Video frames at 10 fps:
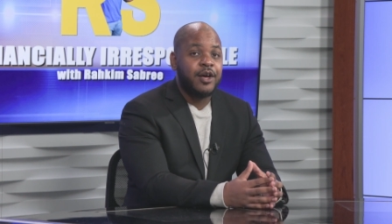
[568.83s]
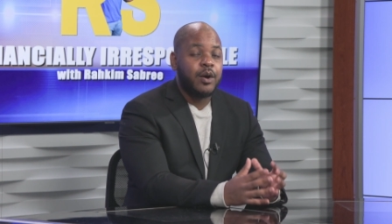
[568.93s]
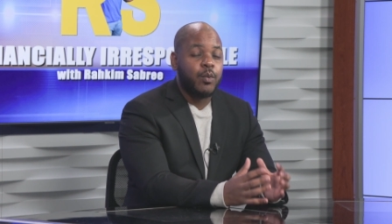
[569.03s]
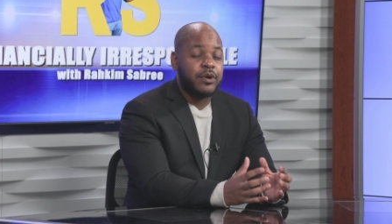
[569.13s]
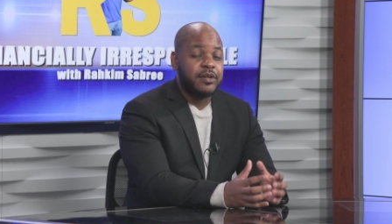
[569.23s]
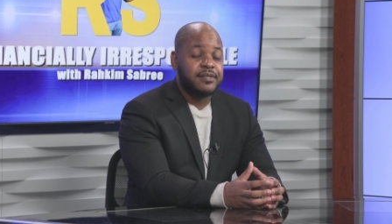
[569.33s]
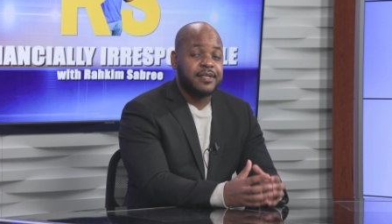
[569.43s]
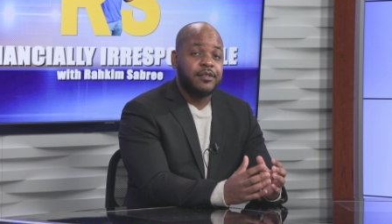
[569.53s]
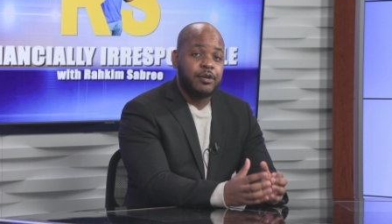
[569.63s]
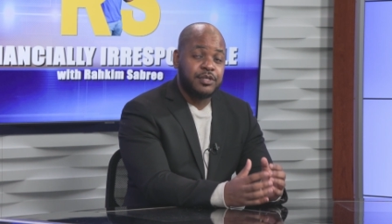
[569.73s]
what it is
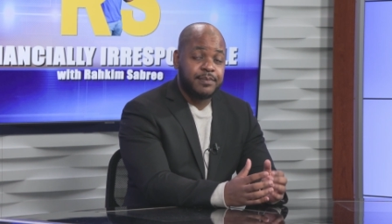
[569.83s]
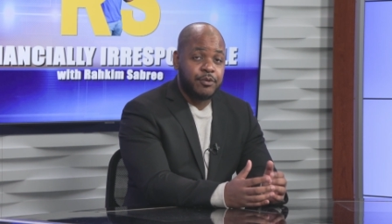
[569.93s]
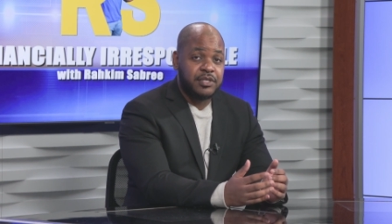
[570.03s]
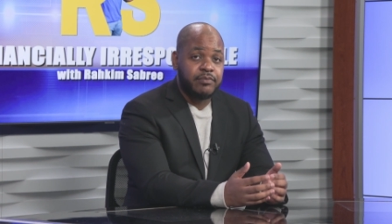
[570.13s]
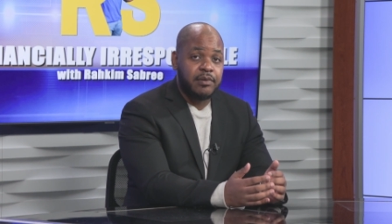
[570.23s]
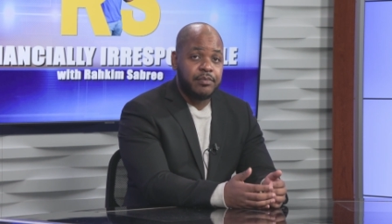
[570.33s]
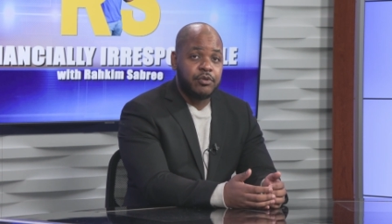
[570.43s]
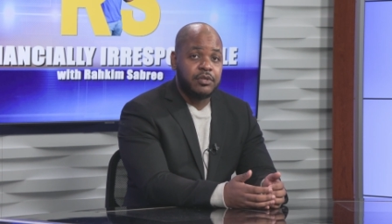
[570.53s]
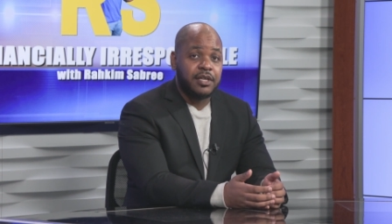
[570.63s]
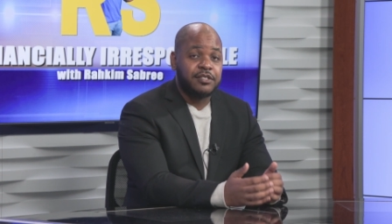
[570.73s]
that they're supposed to be
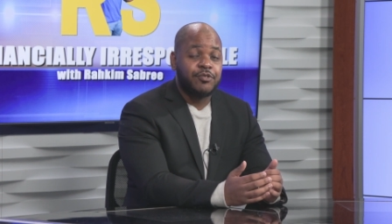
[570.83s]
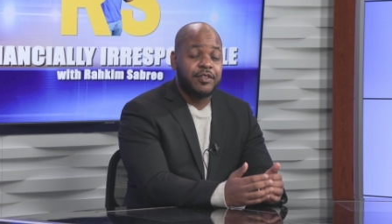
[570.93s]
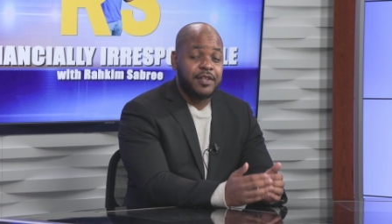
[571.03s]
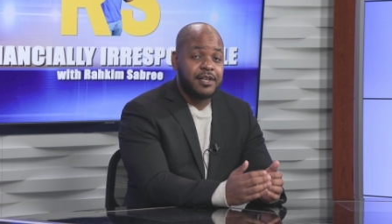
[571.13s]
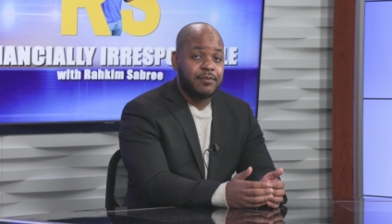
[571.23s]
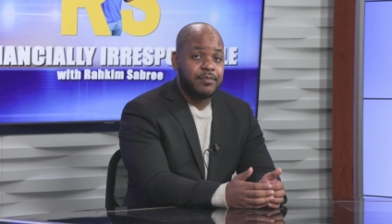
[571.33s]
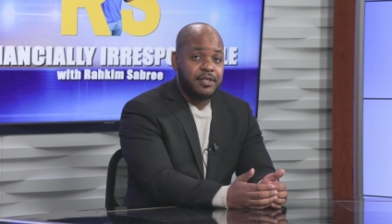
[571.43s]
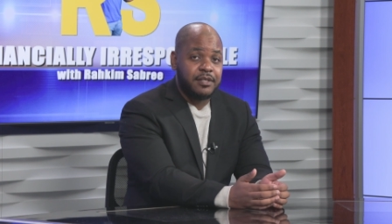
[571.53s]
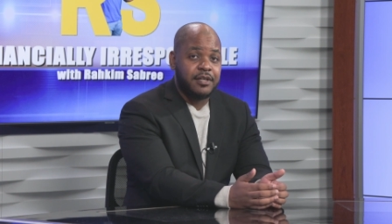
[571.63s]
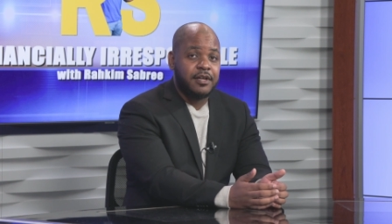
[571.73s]
building so that they can
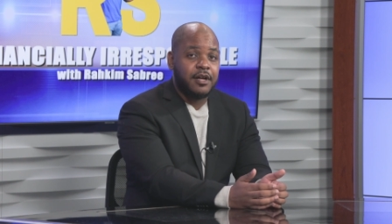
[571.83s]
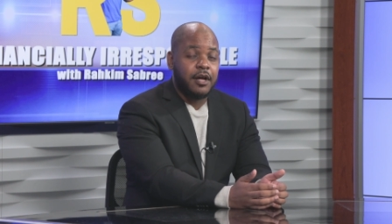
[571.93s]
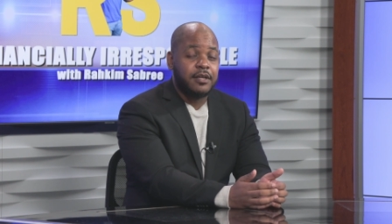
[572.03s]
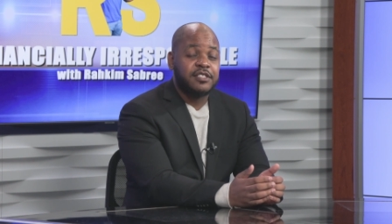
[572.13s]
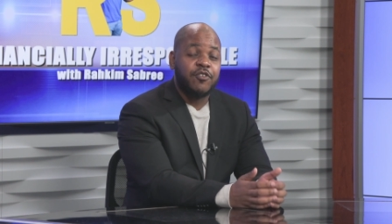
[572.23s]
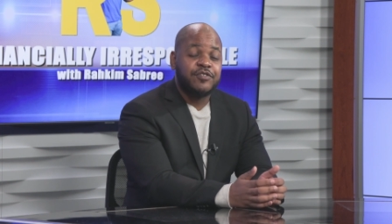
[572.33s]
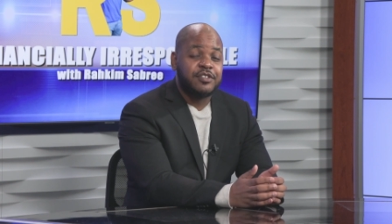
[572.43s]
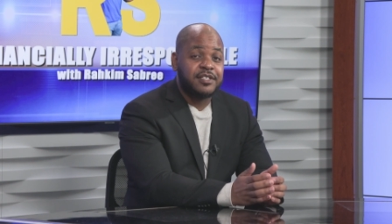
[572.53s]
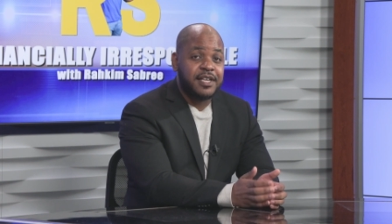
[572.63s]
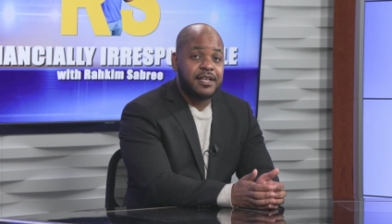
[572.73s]
be
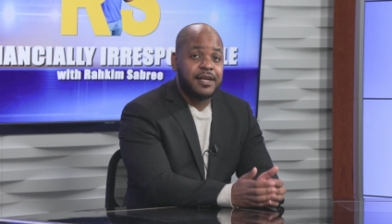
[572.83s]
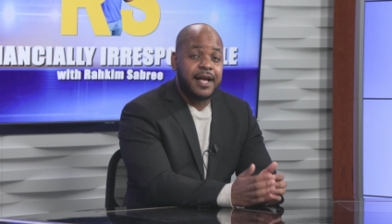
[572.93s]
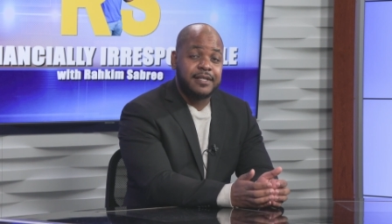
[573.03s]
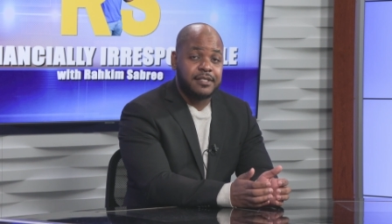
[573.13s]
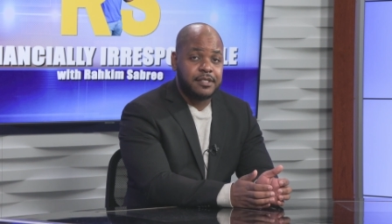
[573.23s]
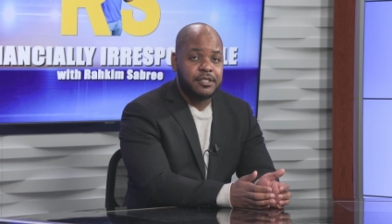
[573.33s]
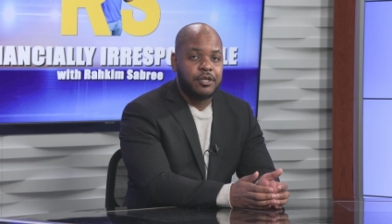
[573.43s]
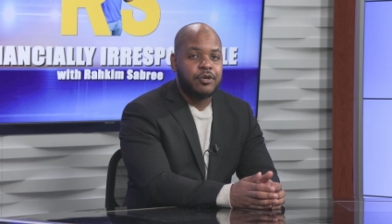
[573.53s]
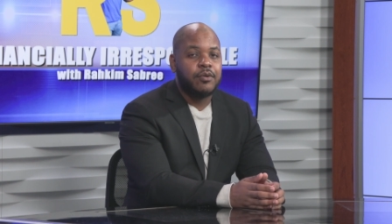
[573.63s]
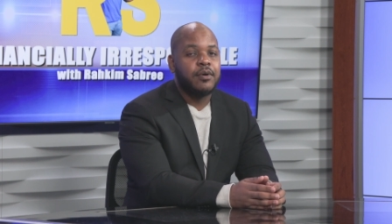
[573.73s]
self-sustaining as an
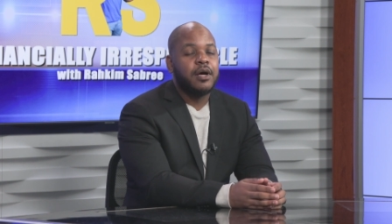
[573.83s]
adult,